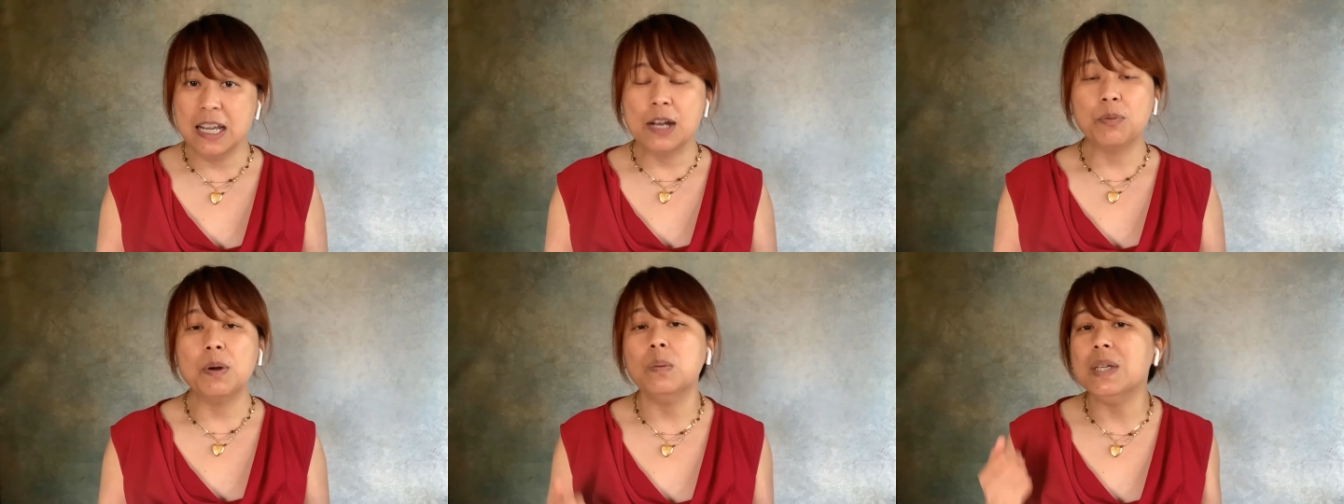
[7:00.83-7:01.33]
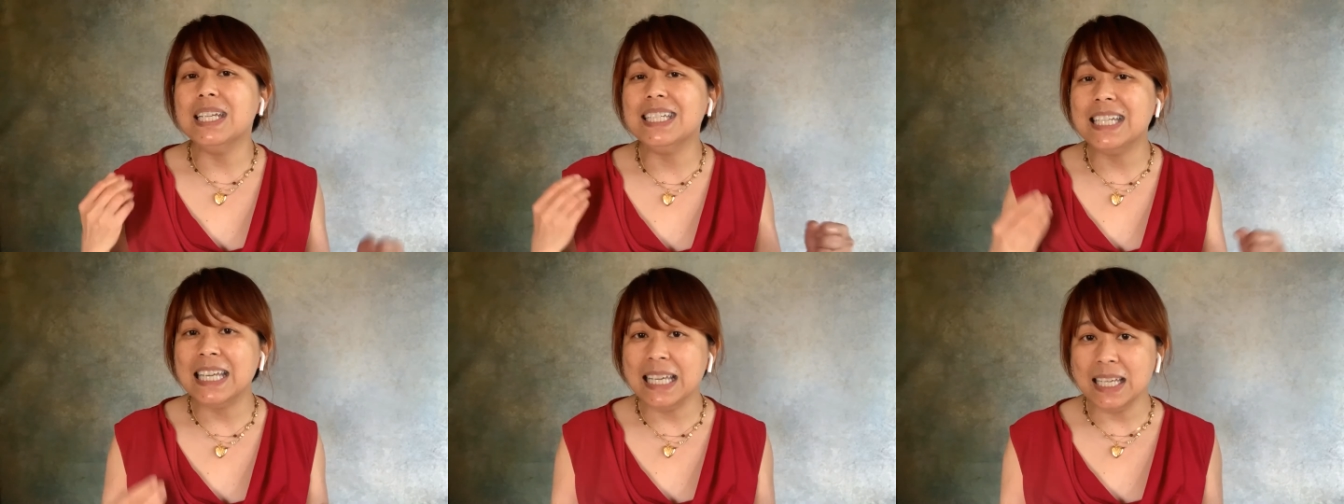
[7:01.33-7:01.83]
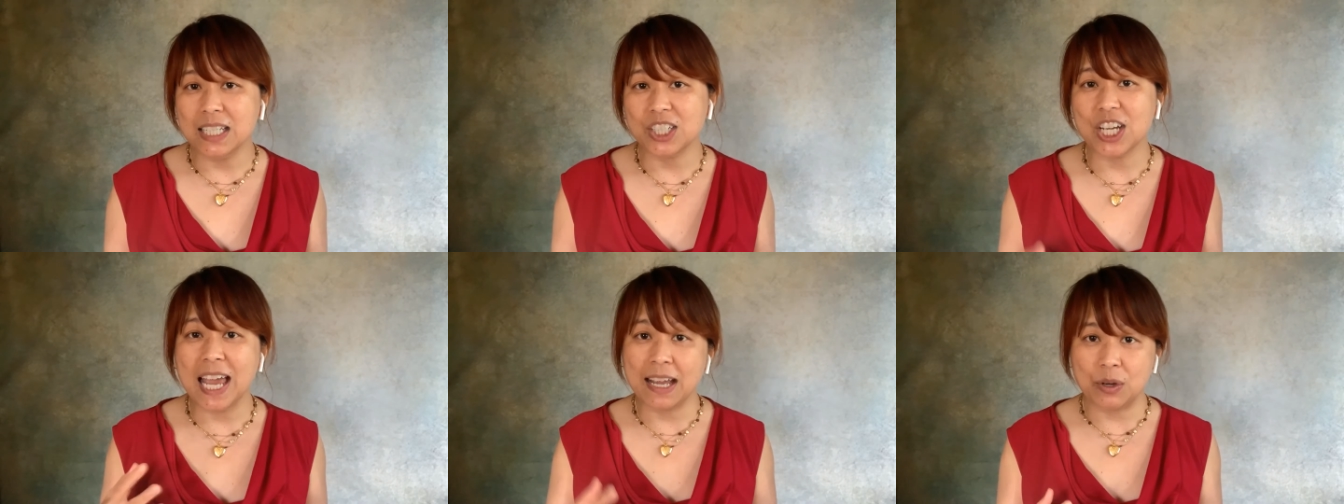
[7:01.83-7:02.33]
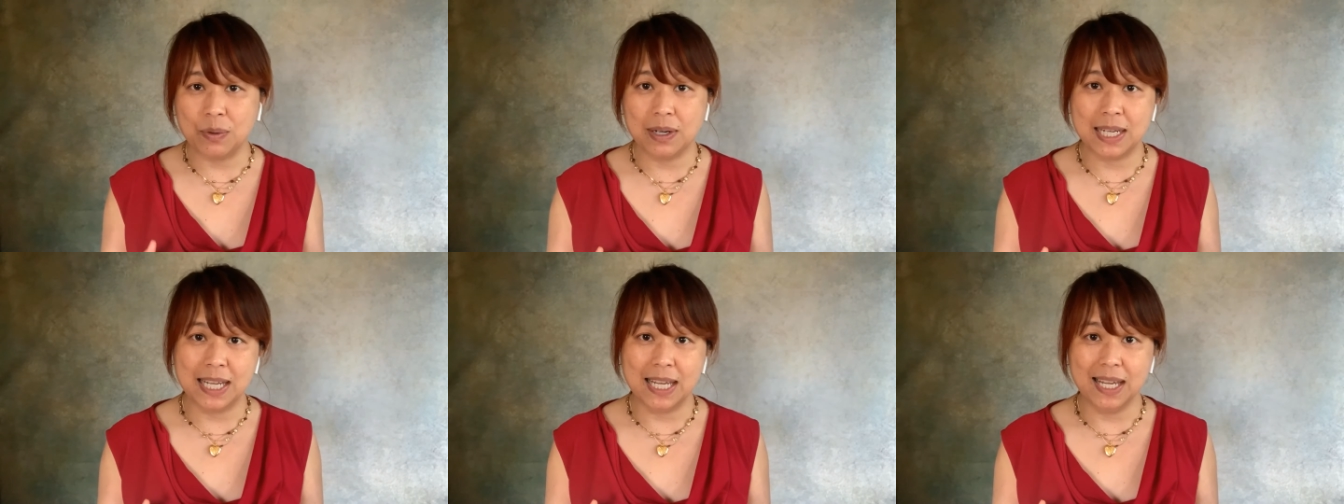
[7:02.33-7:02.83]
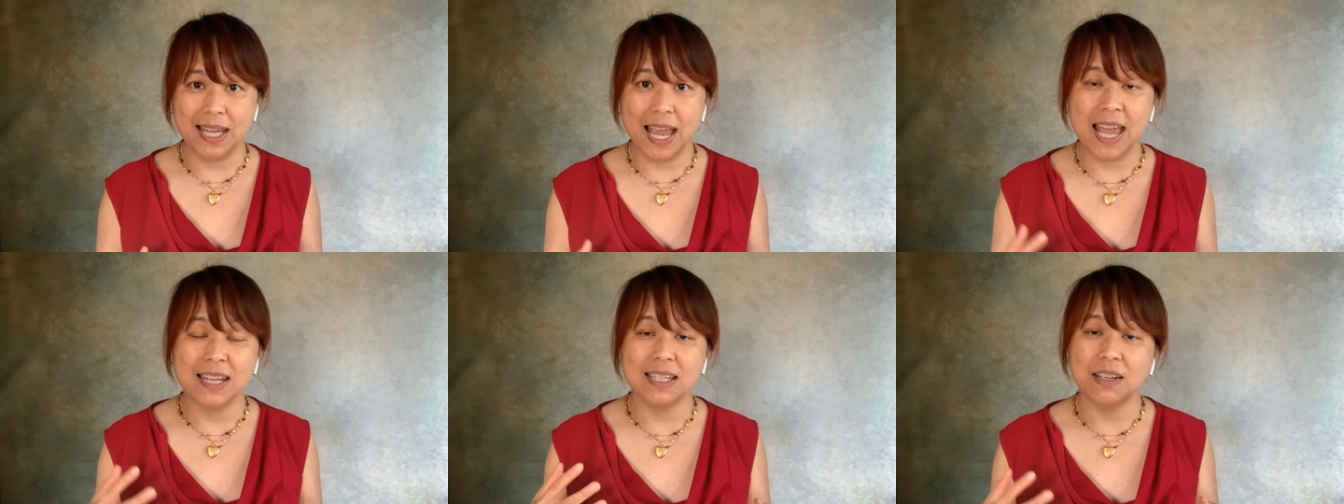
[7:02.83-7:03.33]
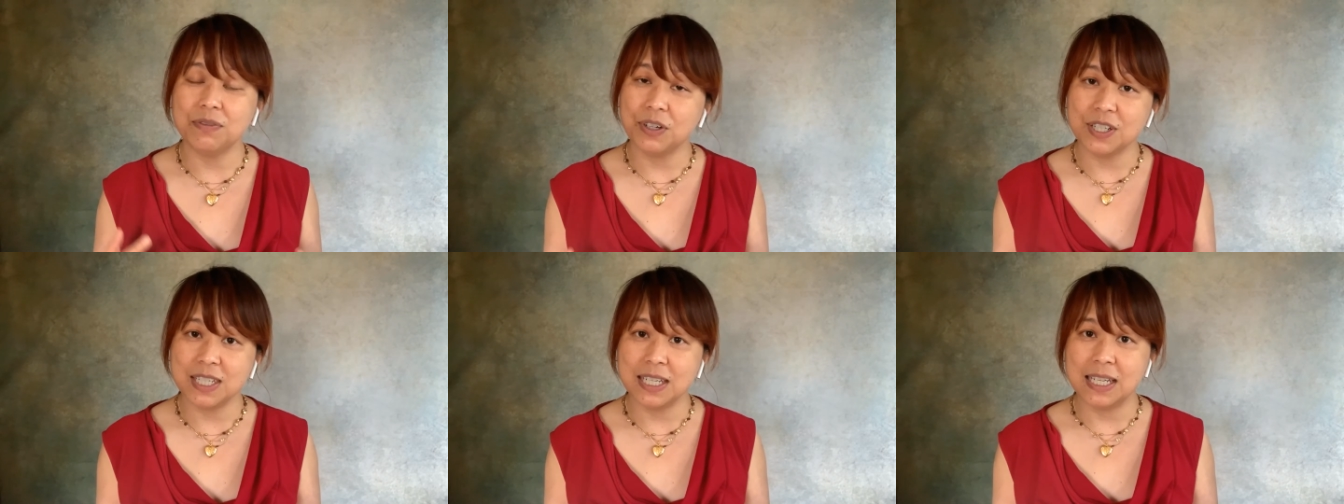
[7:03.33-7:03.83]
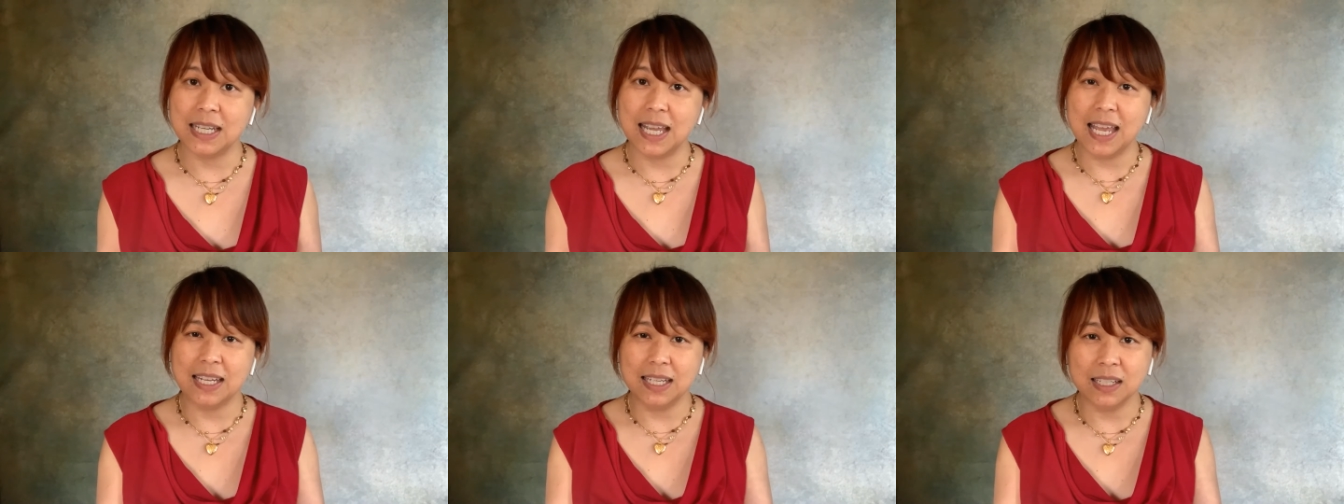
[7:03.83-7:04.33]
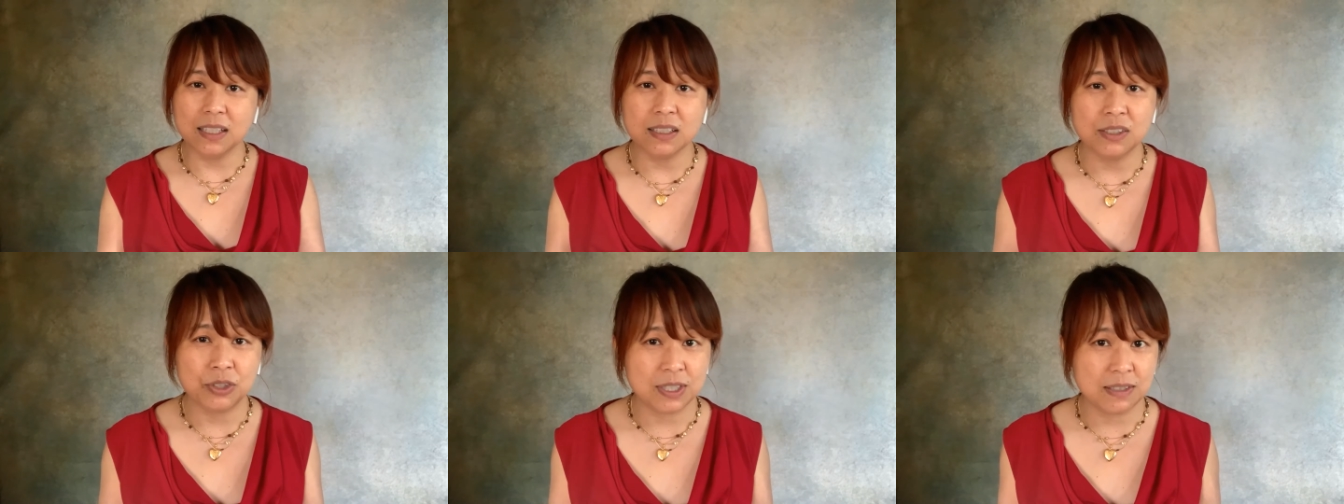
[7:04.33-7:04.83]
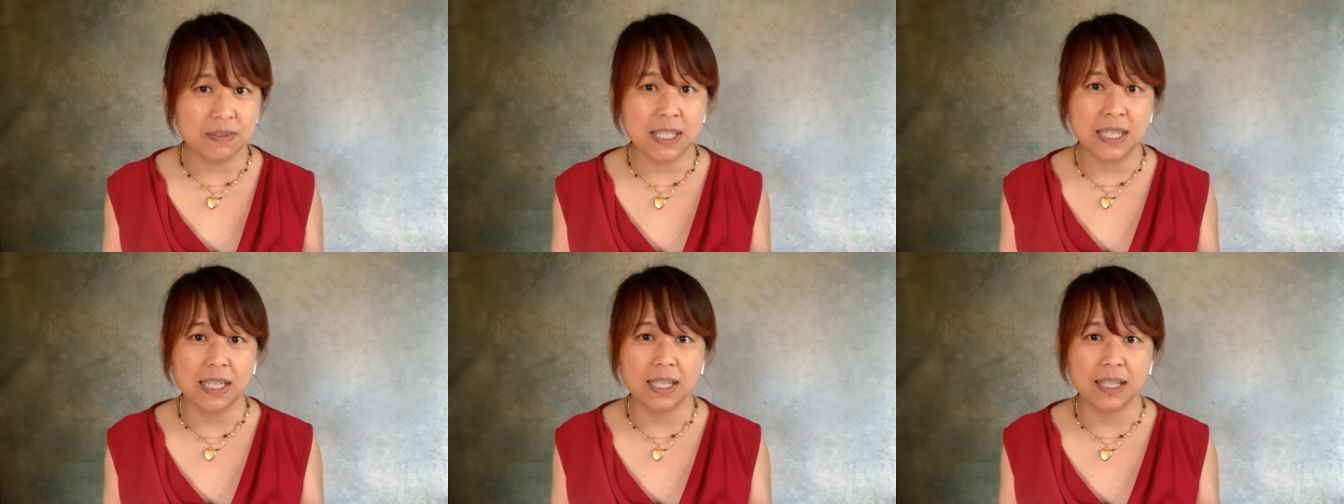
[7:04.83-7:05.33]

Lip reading: when we teach equity and diversity and inclusivity,